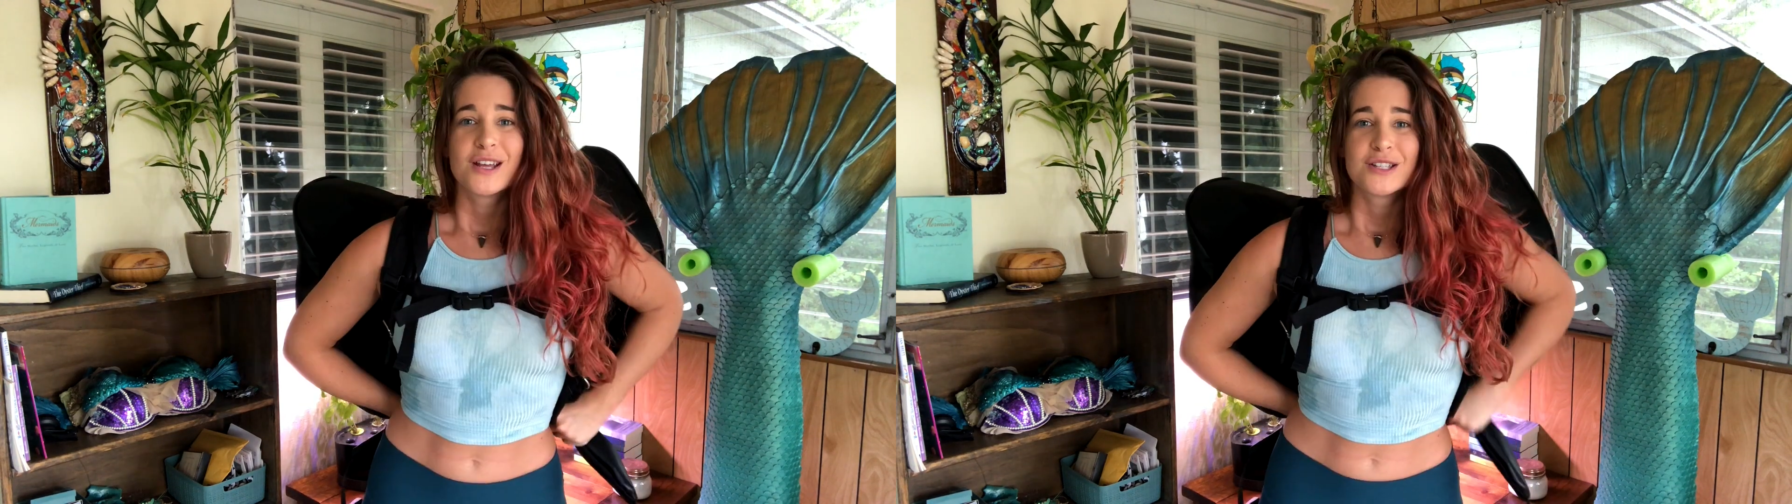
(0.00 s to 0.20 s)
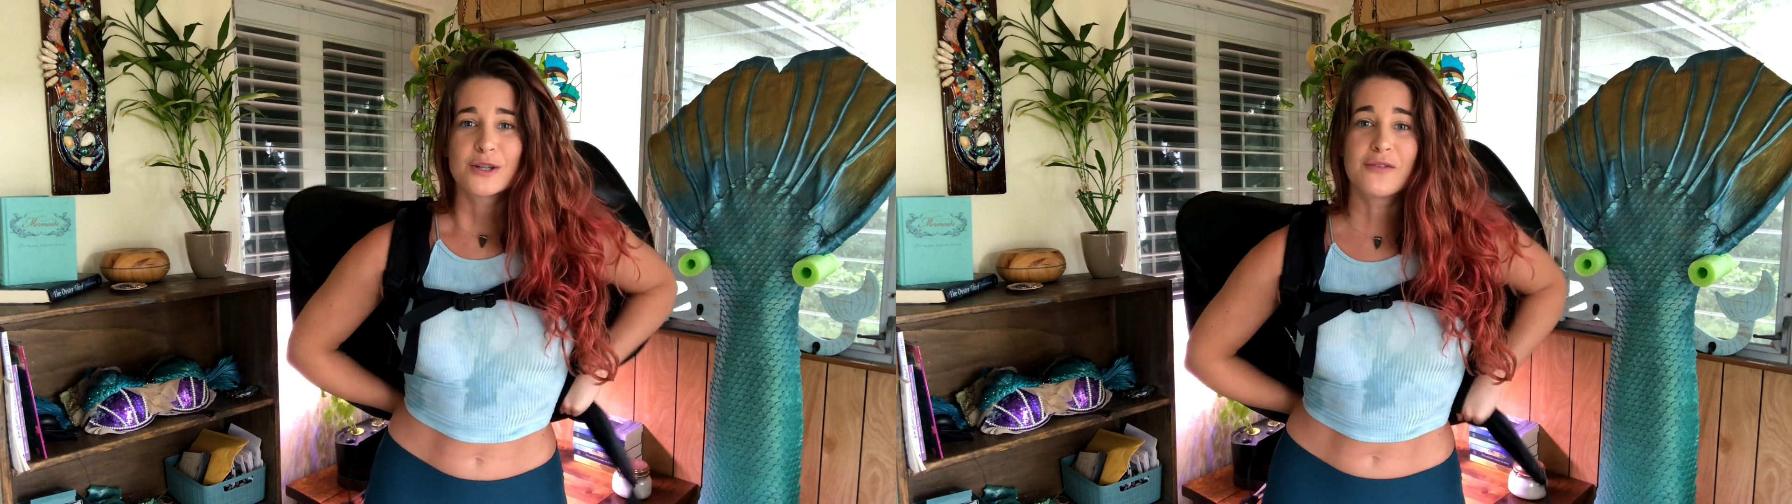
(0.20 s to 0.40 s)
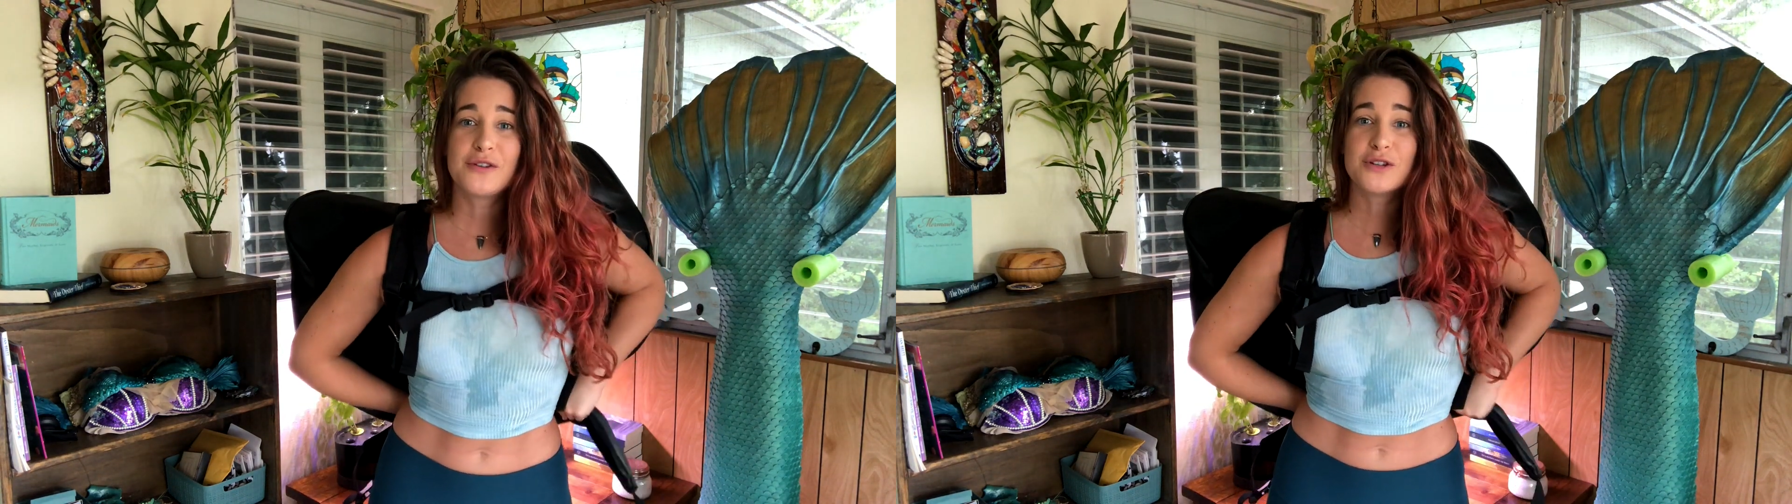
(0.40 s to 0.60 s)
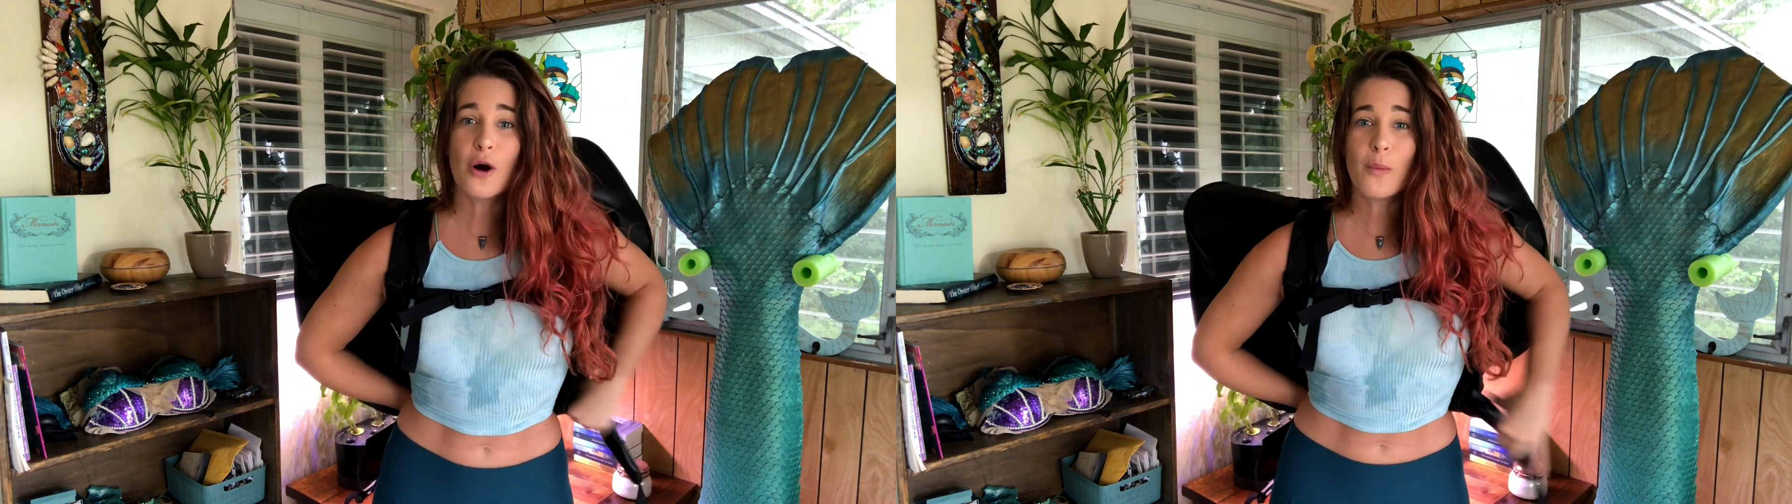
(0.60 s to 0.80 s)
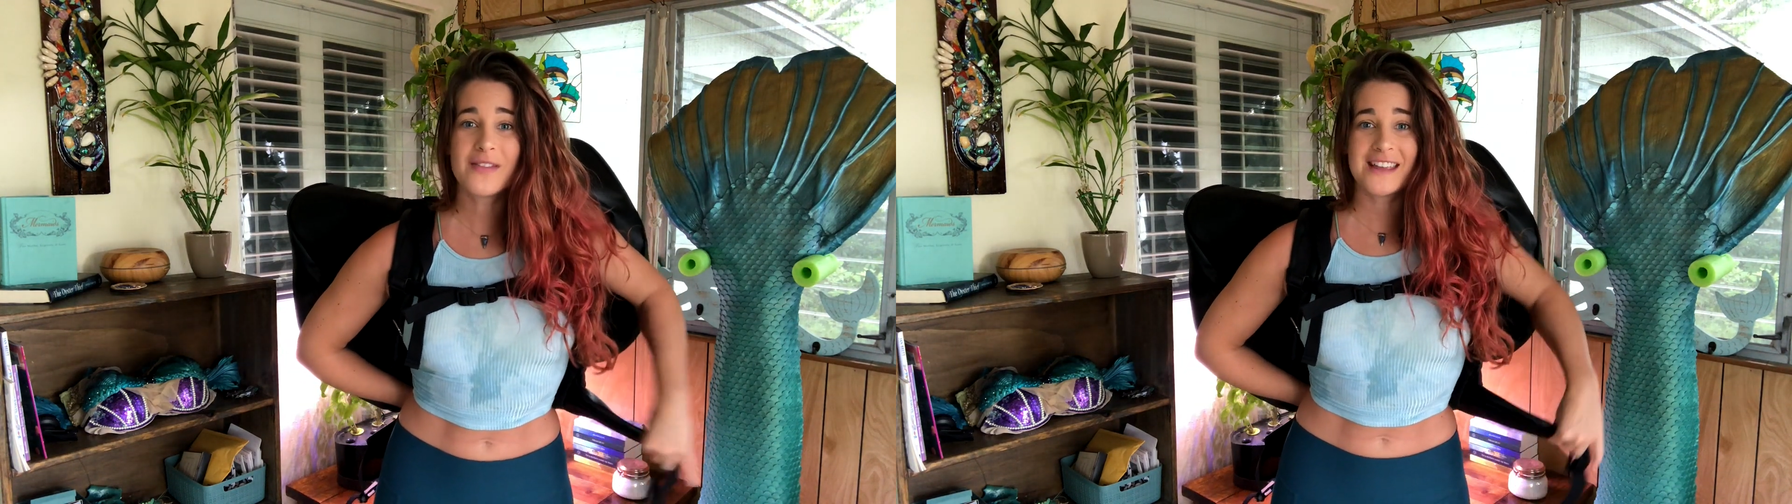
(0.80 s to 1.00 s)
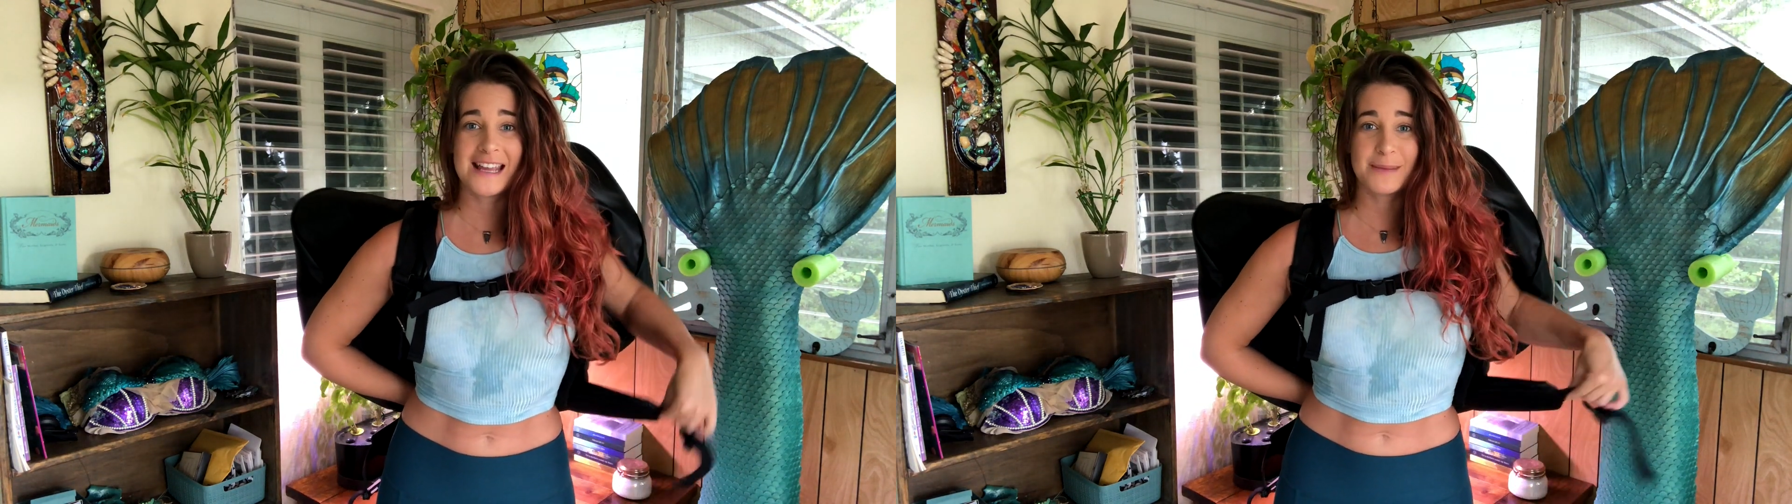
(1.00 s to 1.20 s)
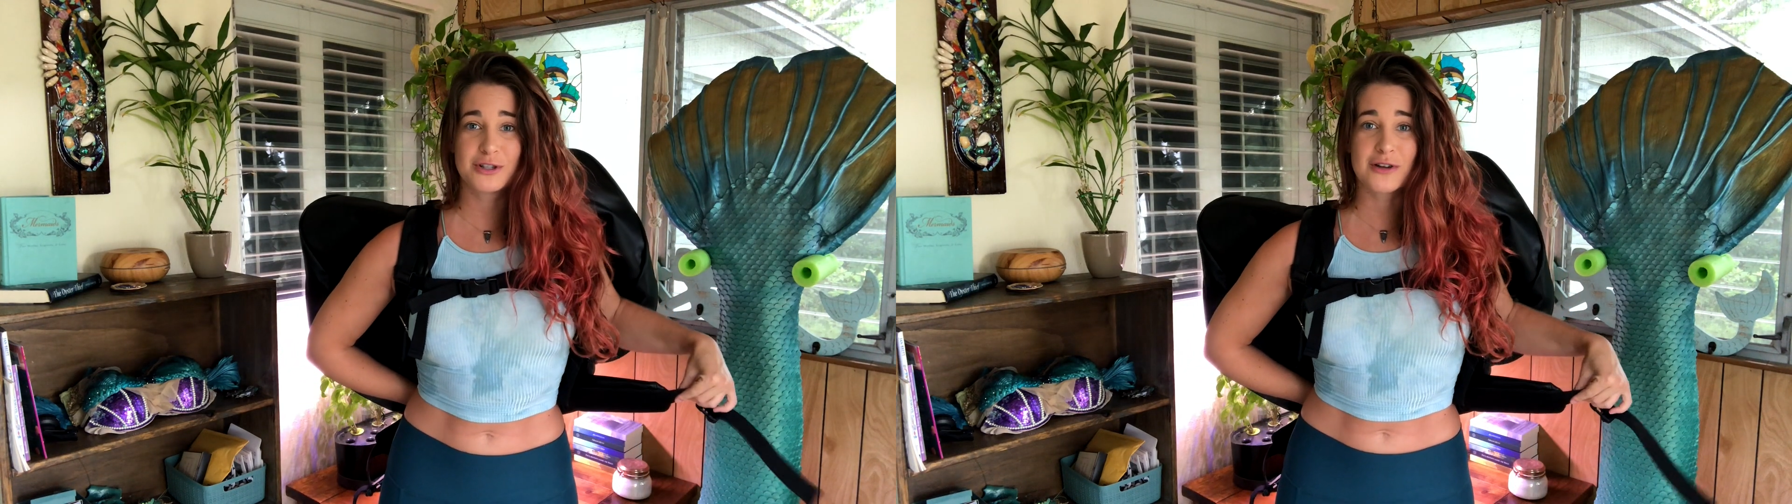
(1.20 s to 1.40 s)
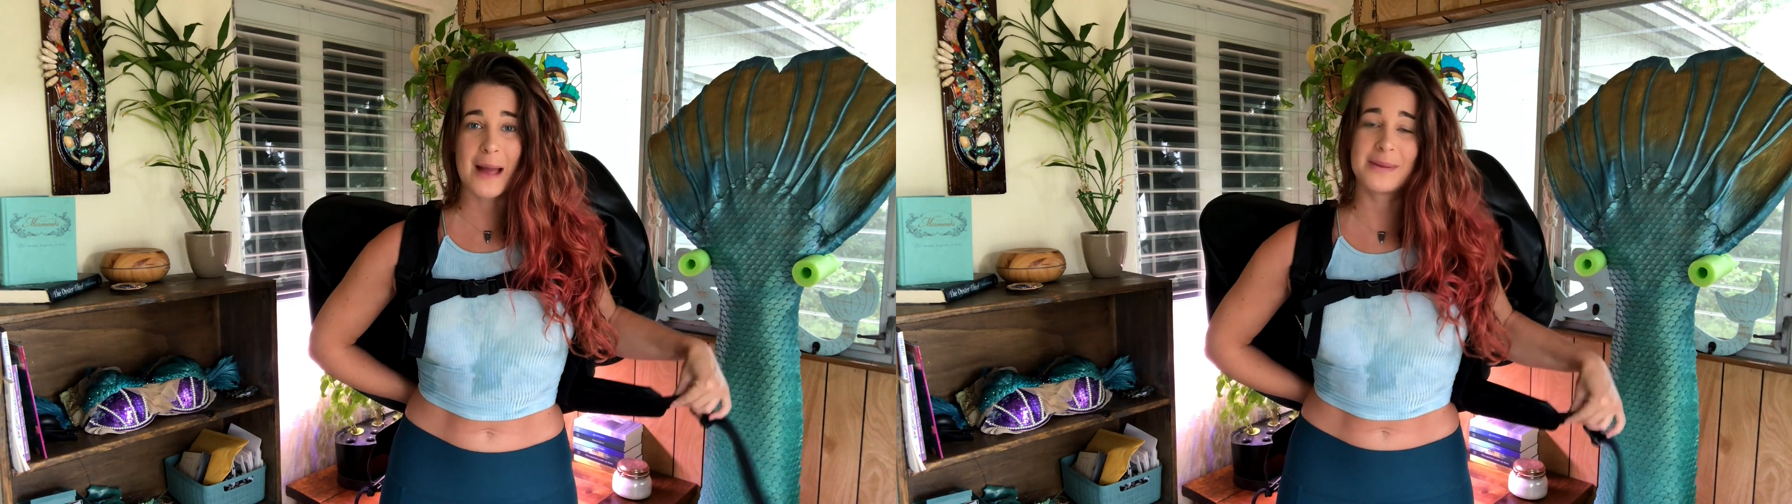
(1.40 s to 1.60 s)
So if you don't want the hip
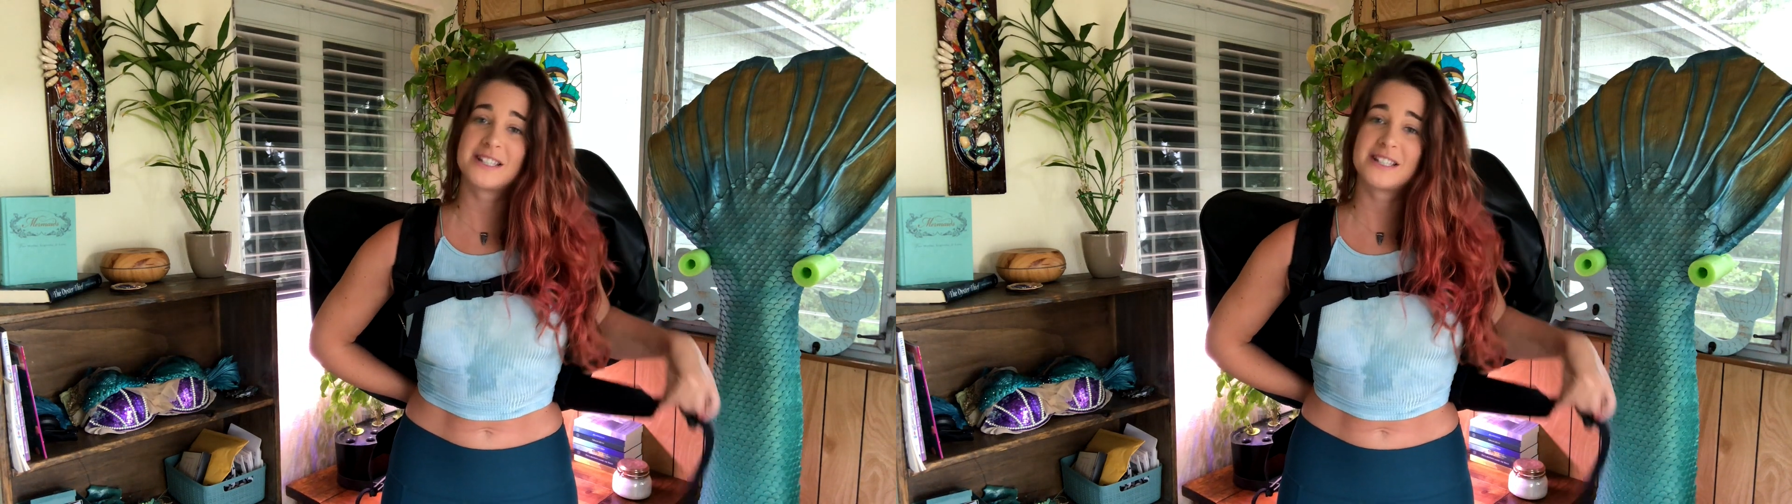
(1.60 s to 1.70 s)
strap,